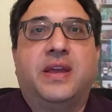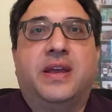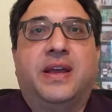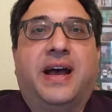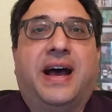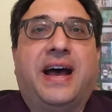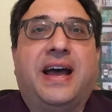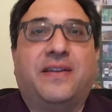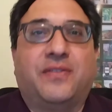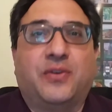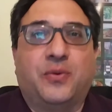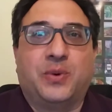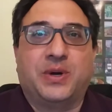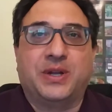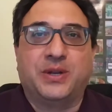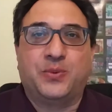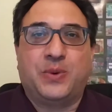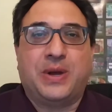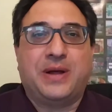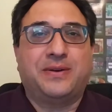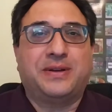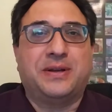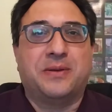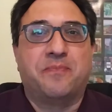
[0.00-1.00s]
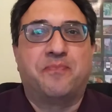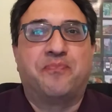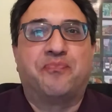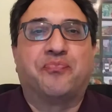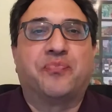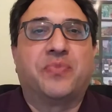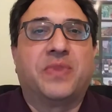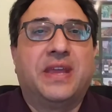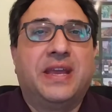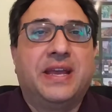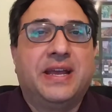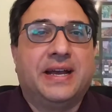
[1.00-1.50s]
Hi everyone, welcome.
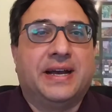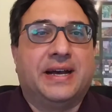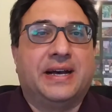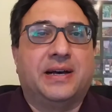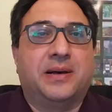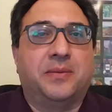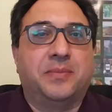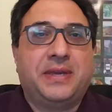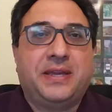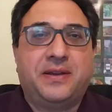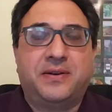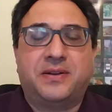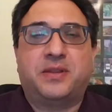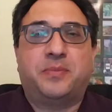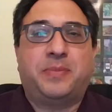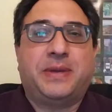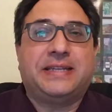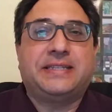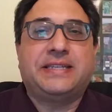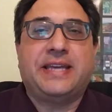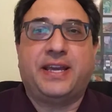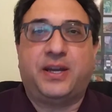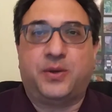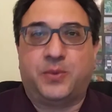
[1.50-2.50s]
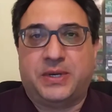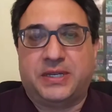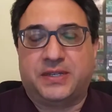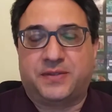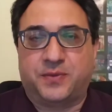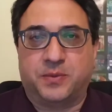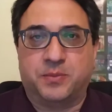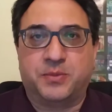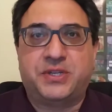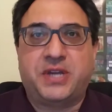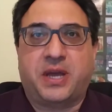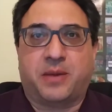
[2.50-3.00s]
Here are the big takeaways
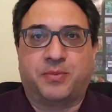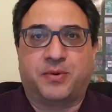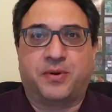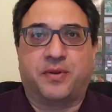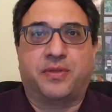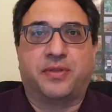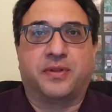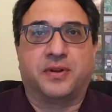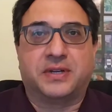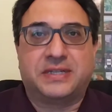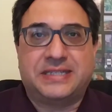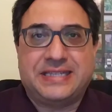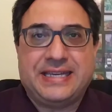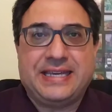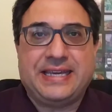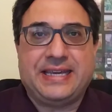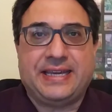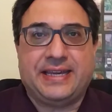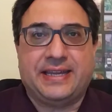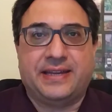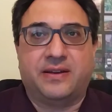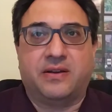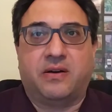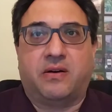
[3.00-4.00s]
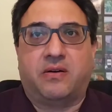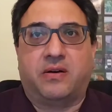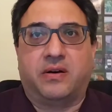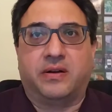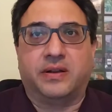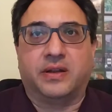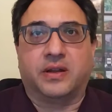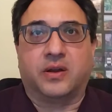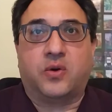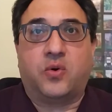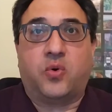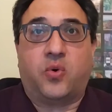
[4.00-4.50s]
from Chapter 13
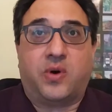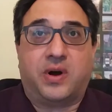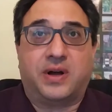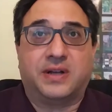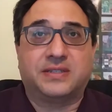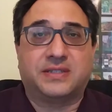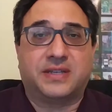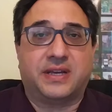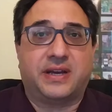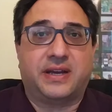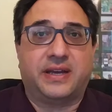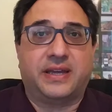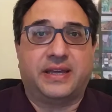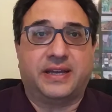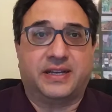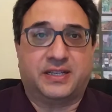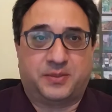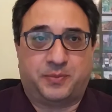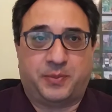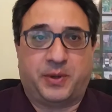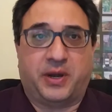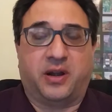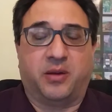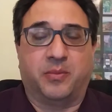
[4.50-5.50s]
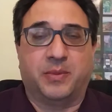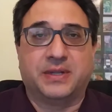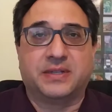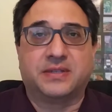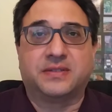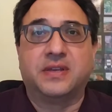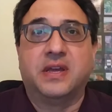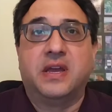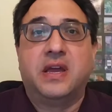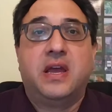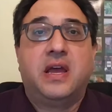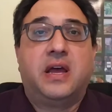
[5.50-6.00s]
on
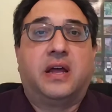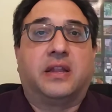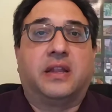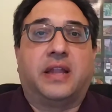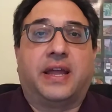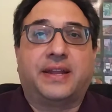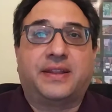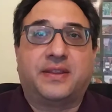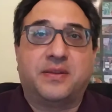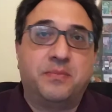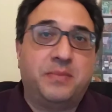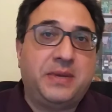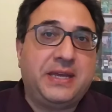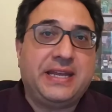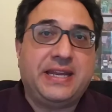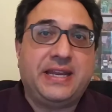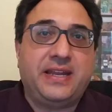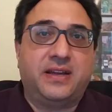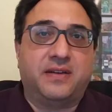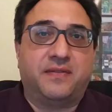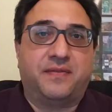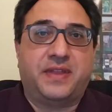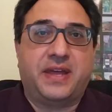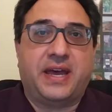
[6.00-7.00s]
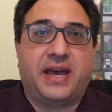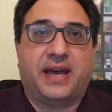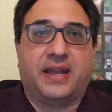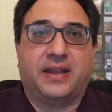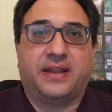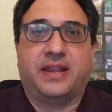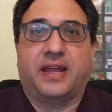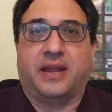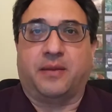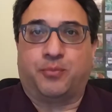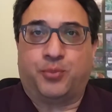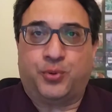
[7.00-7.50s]
quasi-experiments. Like the meaning of
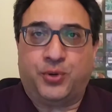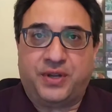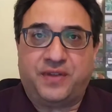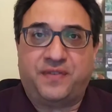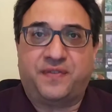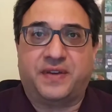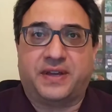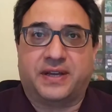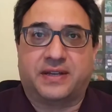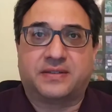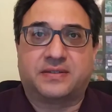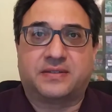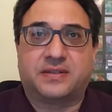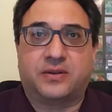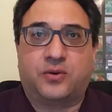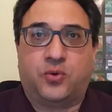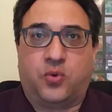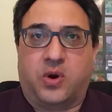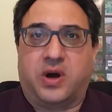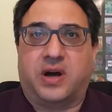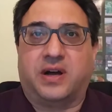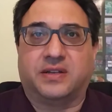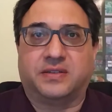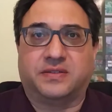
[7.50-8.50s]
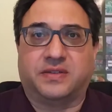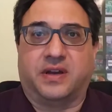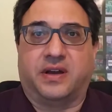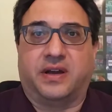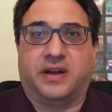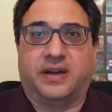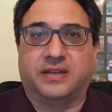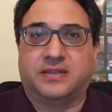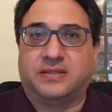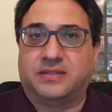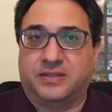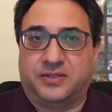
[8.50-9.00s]
that prefix
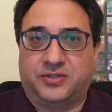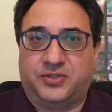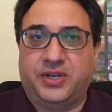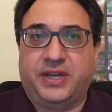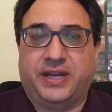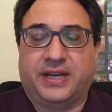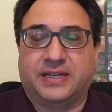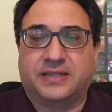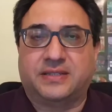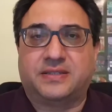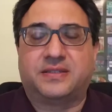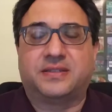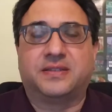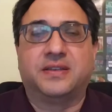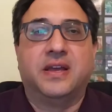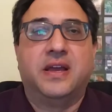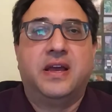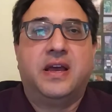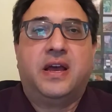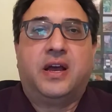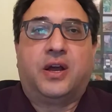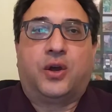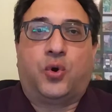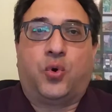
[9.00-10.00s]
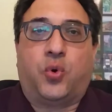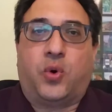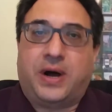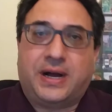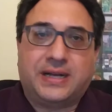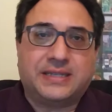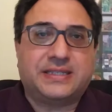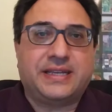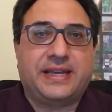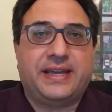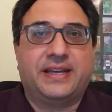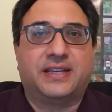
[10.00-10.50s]
quasi suggests,
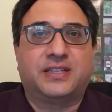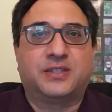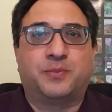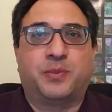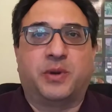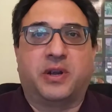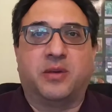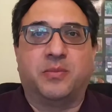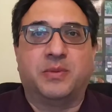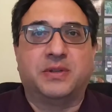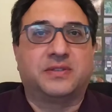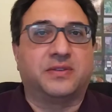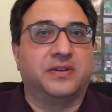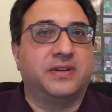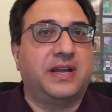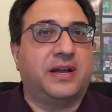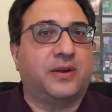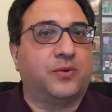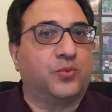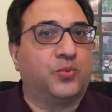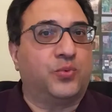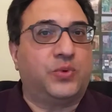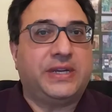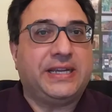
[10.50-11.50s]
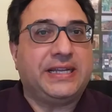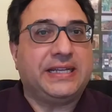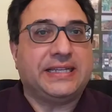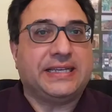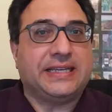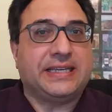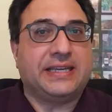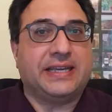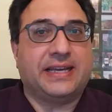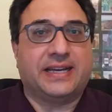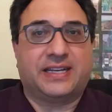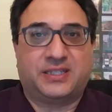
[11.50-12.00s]
quasi-experiments are not
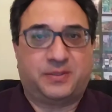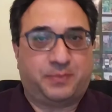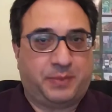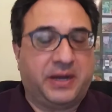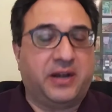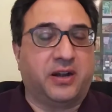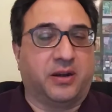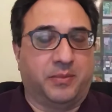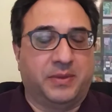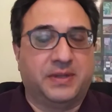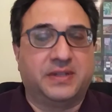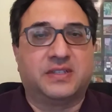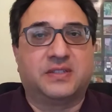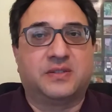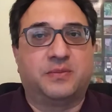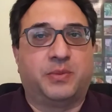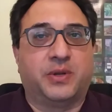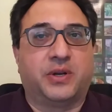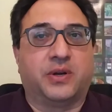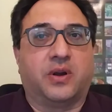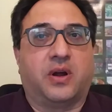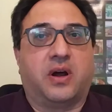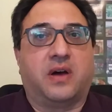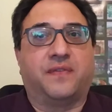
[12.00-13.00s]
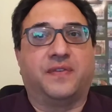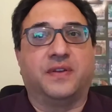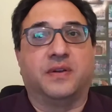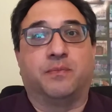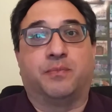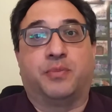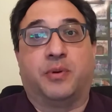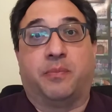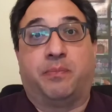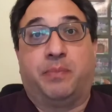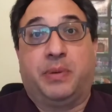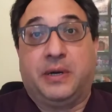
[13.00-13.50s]
really experiments, but are often
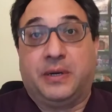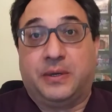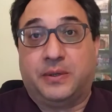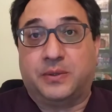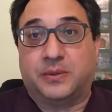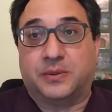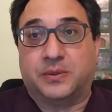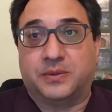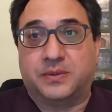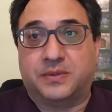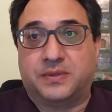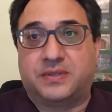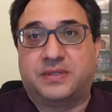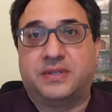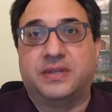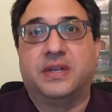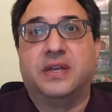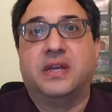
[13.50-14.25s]
proposed